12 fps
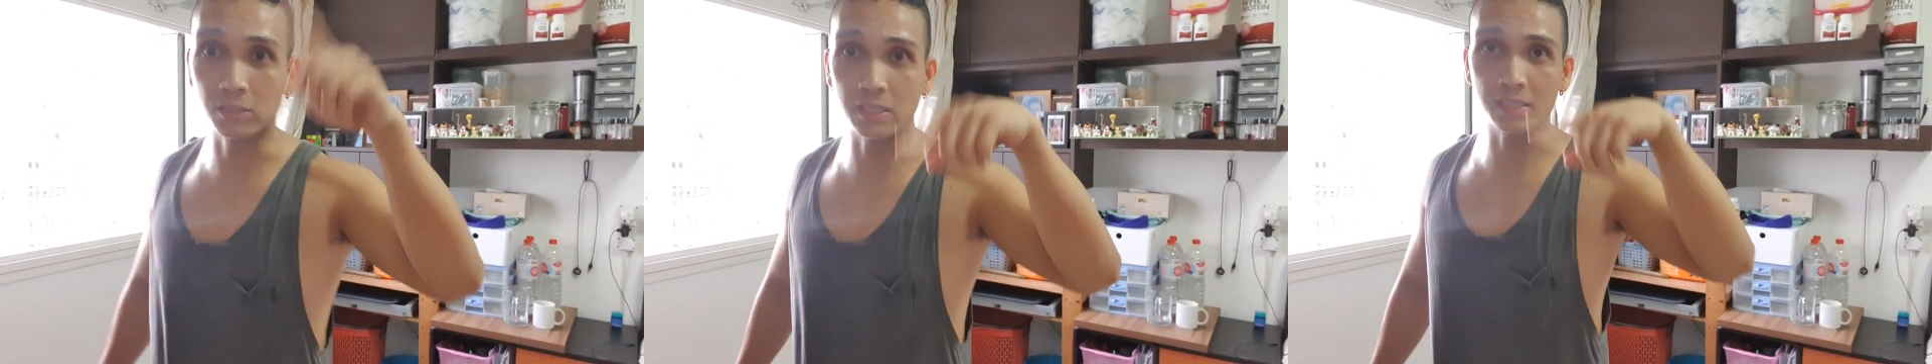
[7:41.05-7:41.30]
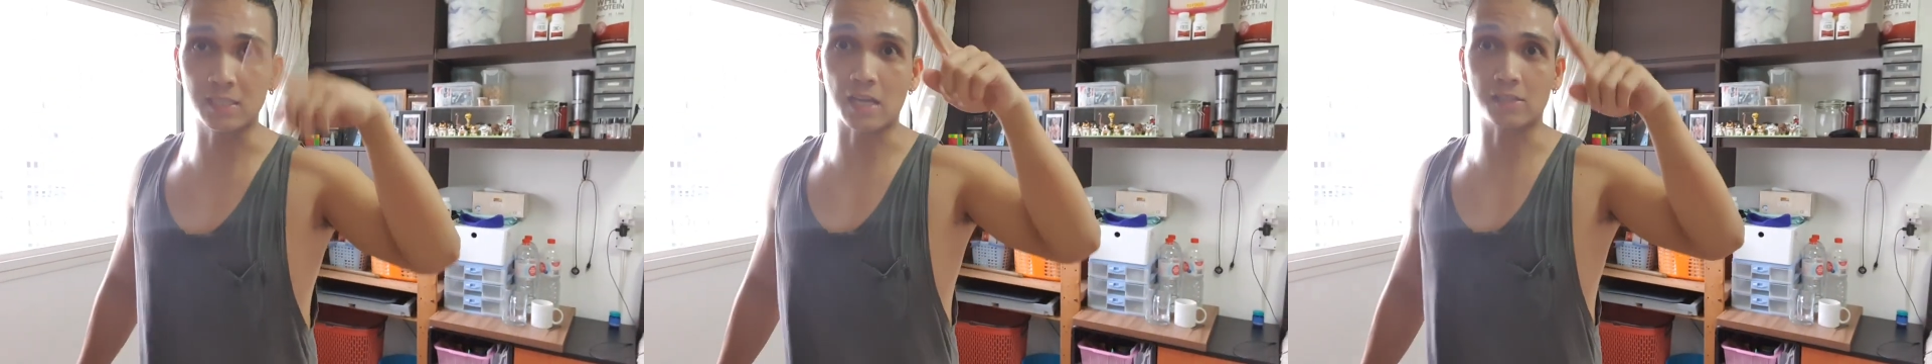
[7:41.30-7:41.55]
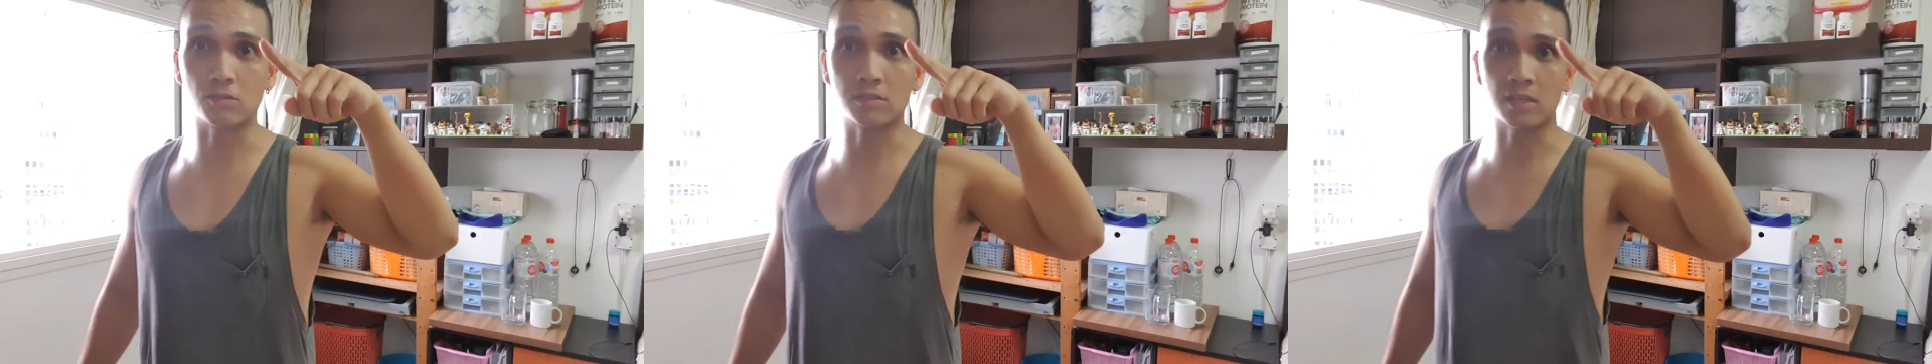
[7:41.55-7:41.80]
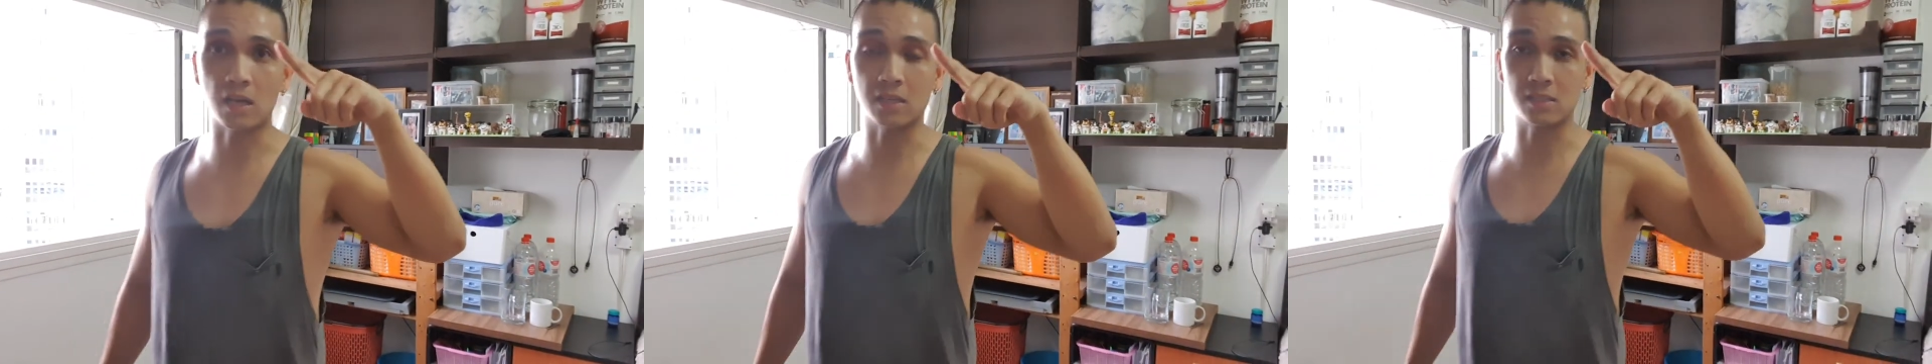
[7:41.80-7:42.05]
6
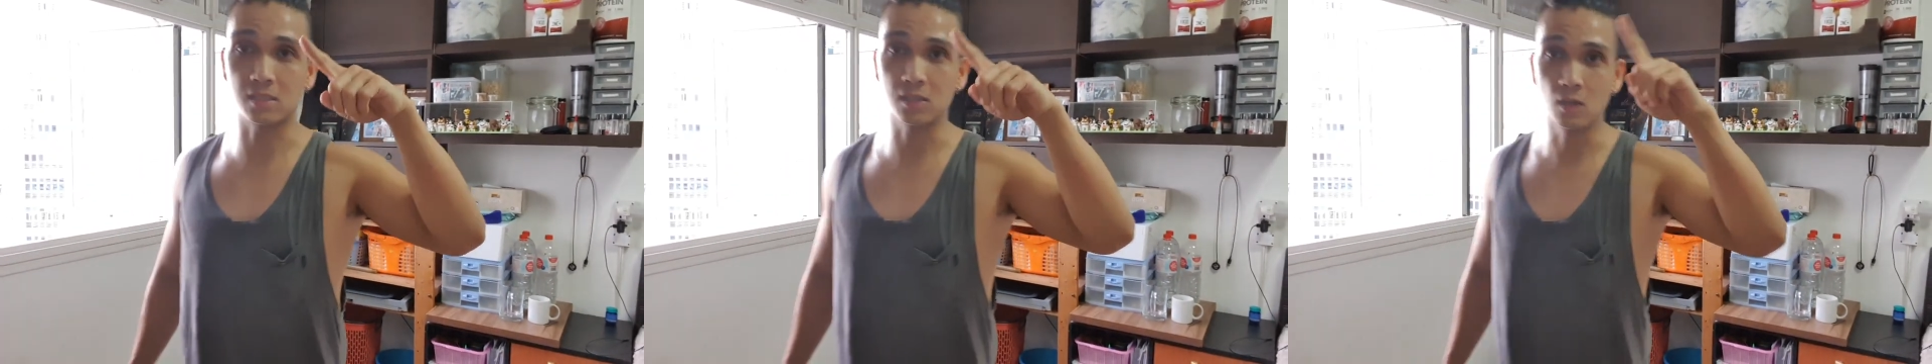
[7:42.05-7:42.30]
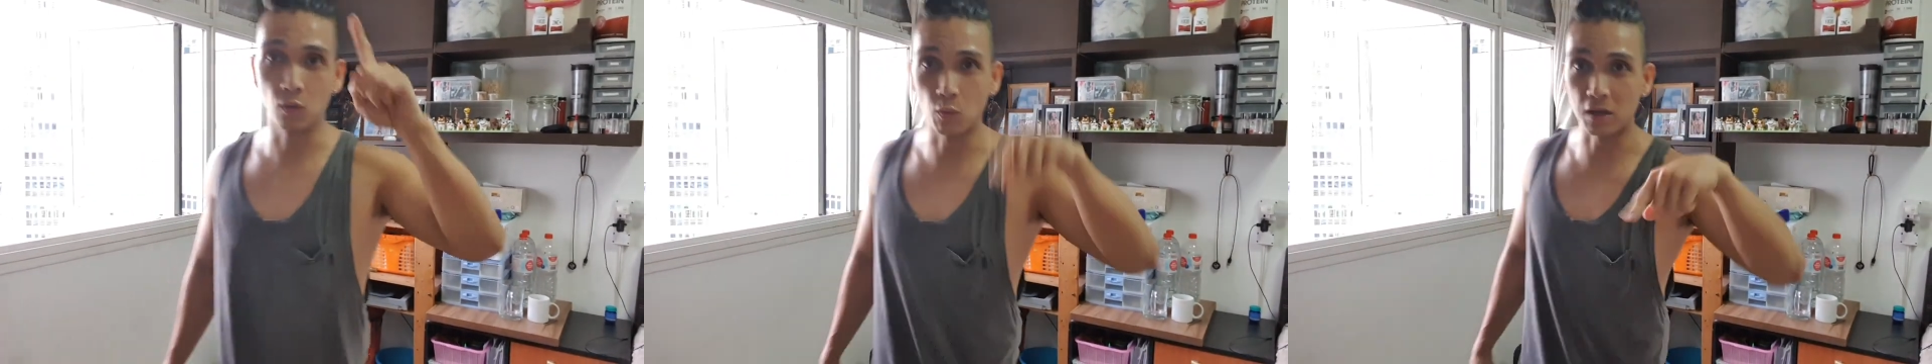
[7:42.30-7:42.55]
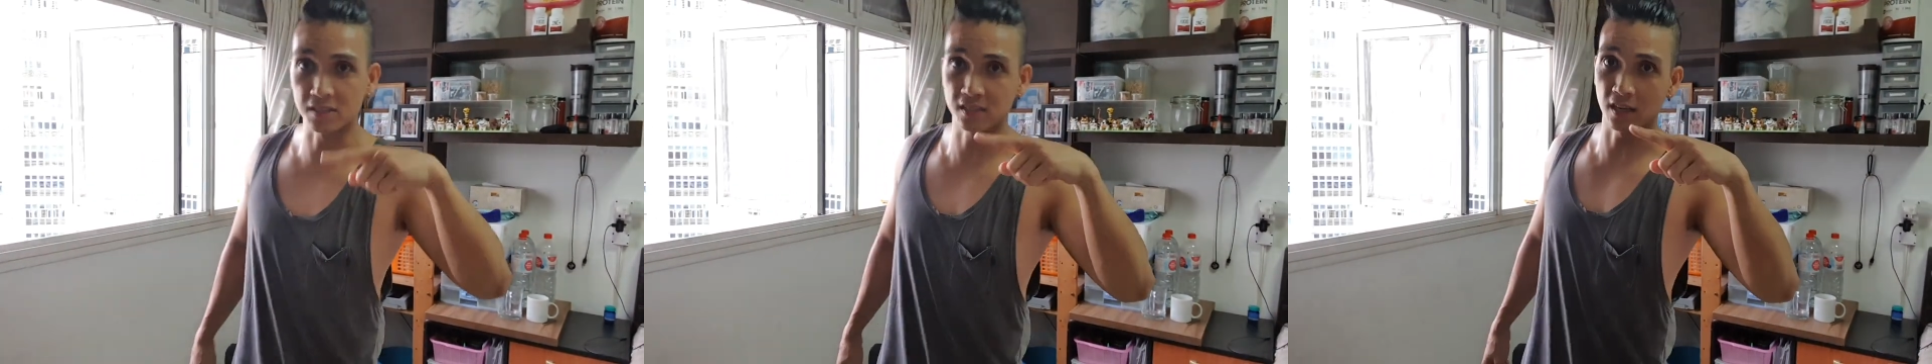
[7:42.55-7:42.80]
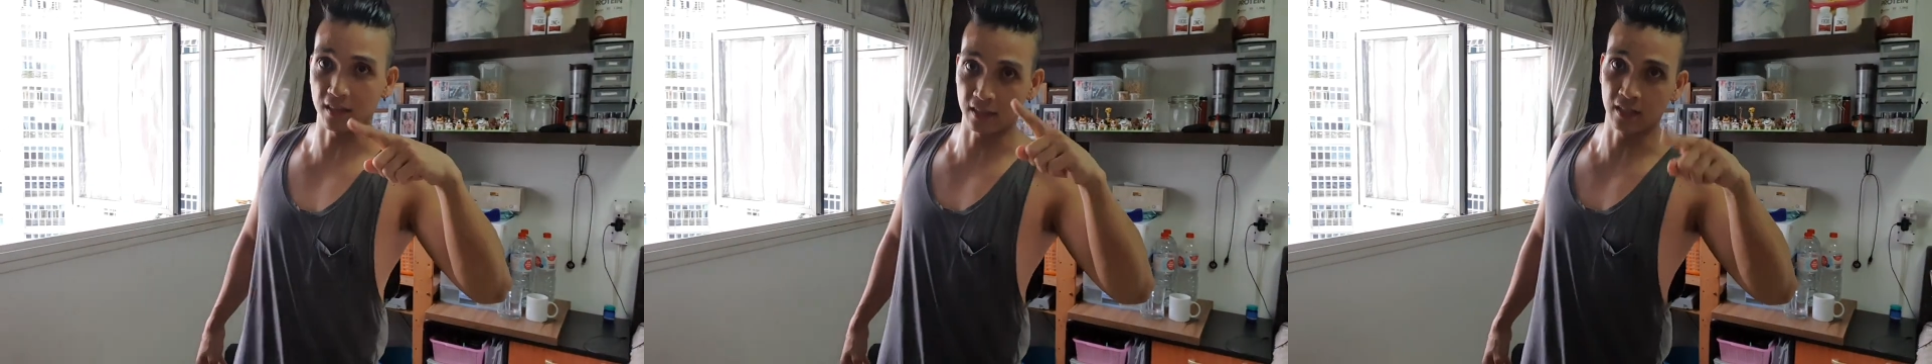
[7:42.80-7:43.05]
exercise, 1
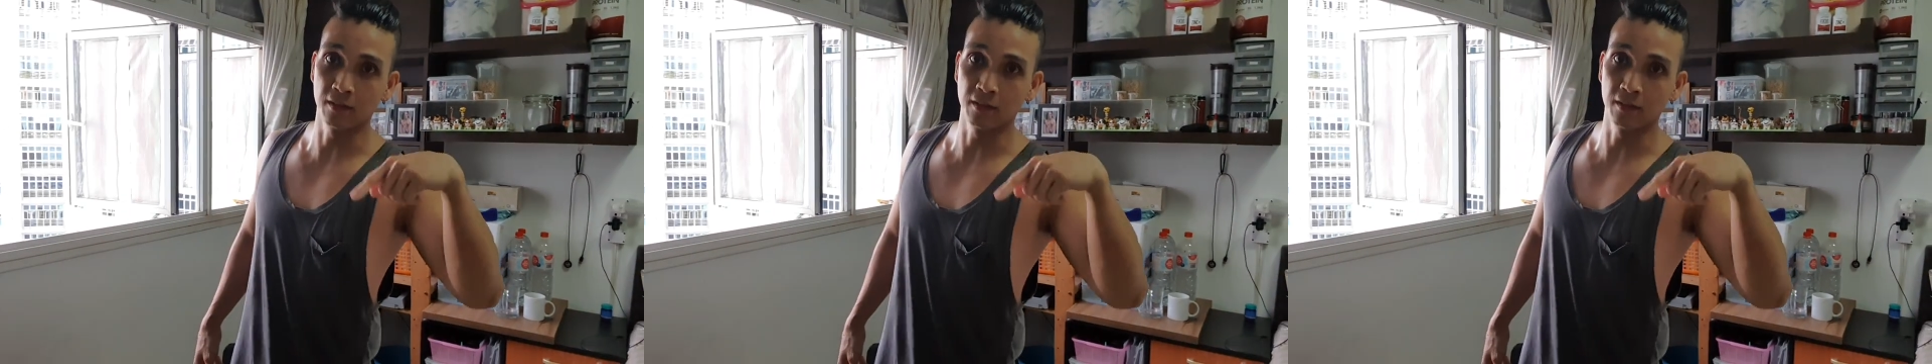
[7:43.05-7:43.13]
set